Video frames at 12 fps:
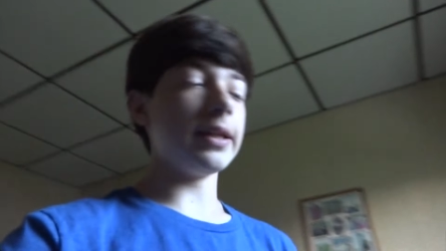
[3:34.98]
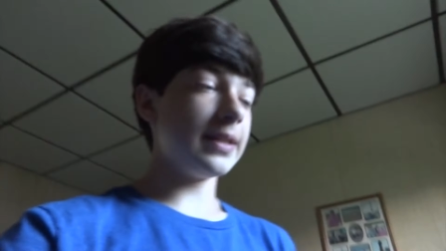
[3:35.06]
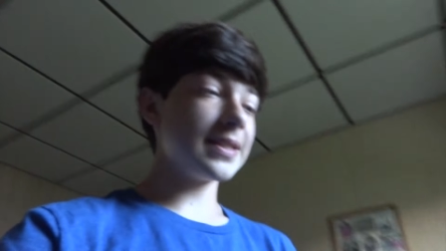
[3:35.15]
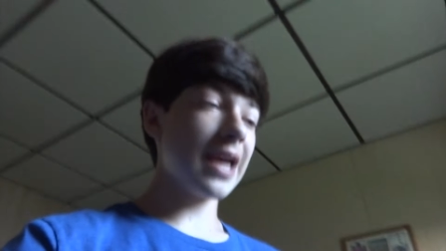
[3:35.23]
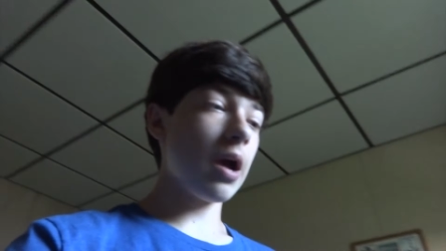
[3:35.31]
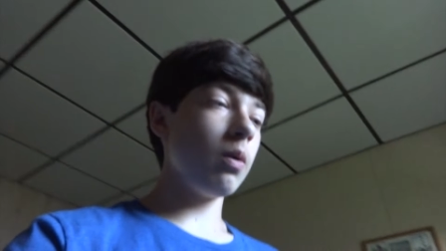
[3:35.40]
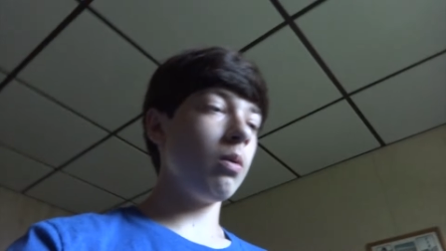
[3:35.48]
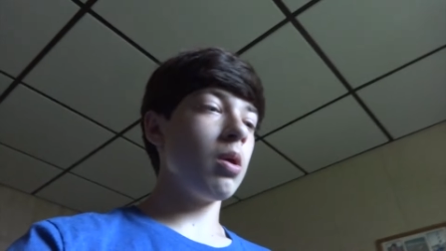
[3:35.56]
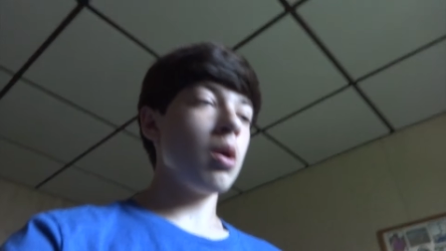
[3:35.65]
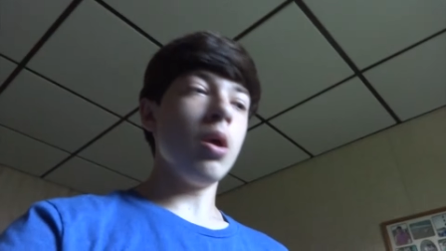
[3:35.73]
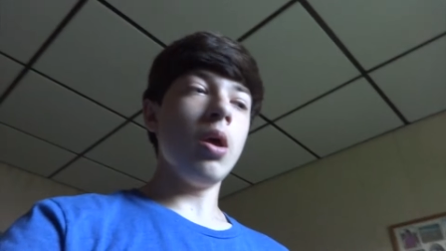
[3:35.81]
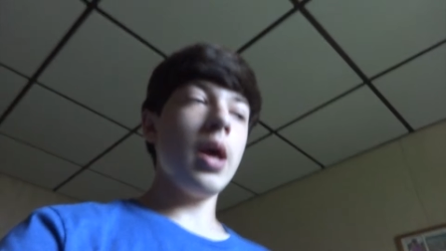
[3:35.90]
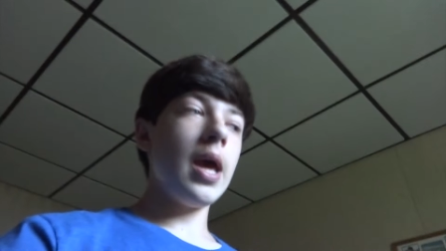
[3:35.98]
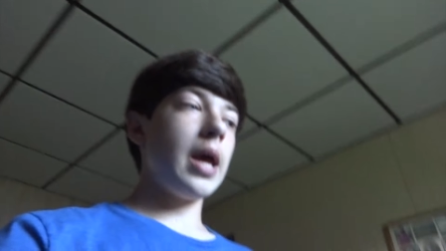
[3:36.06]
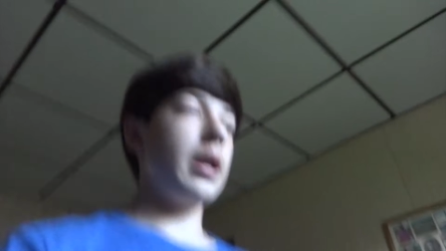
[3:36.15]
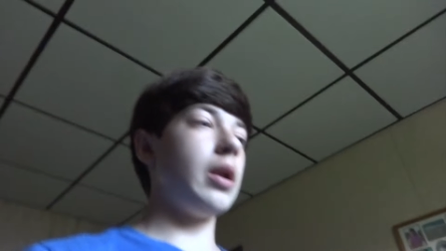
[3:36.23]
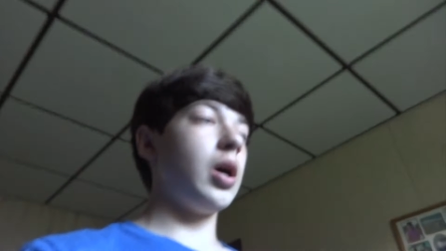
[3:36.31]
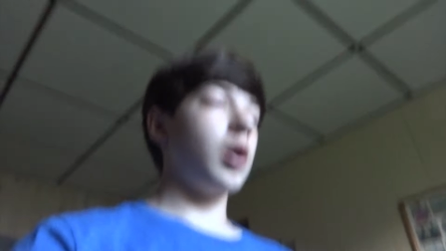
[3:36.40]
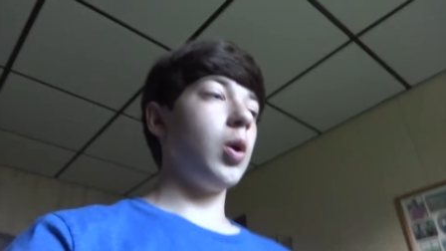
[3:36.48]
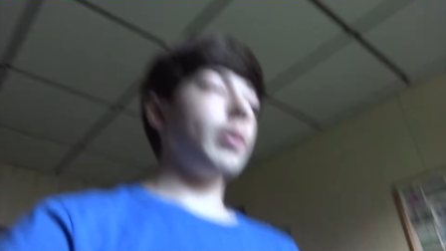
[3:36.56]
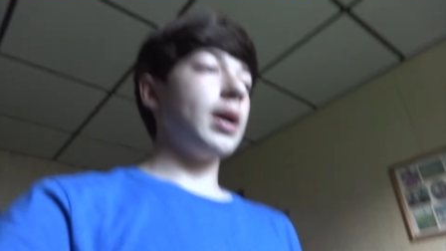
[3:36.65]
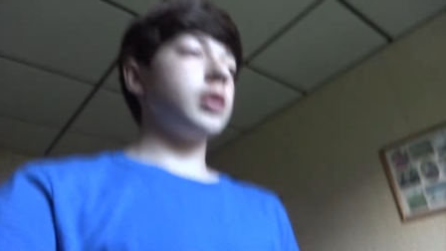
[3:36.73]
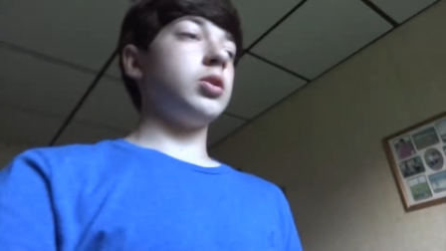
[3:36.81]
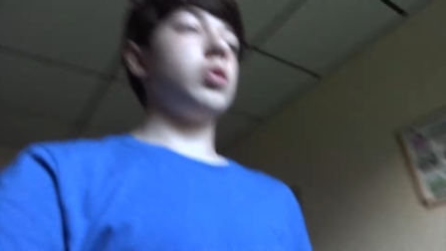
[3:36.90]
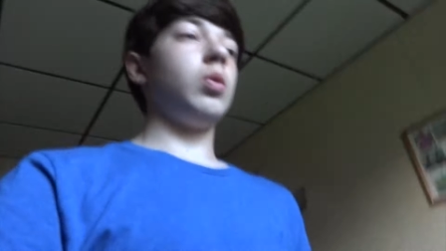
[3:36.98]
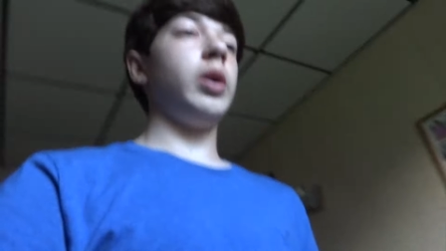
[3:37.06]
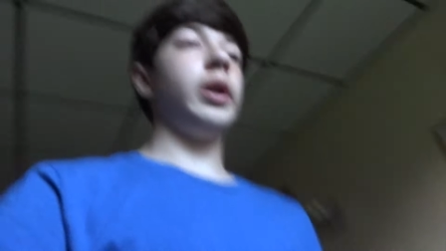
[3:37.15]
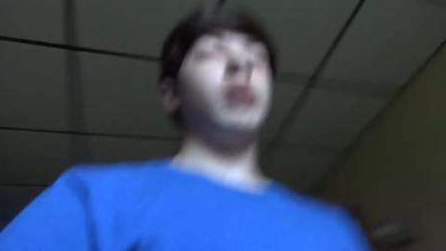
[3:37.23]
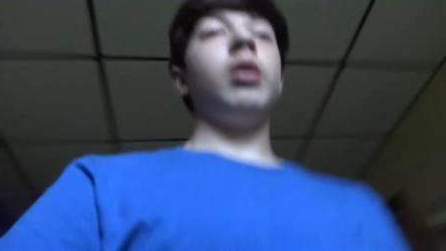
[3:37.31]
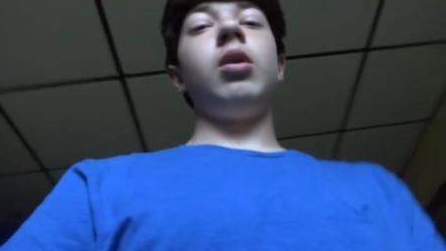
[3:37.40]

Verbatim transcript: a discount, and uh, hope you guys enjoyed.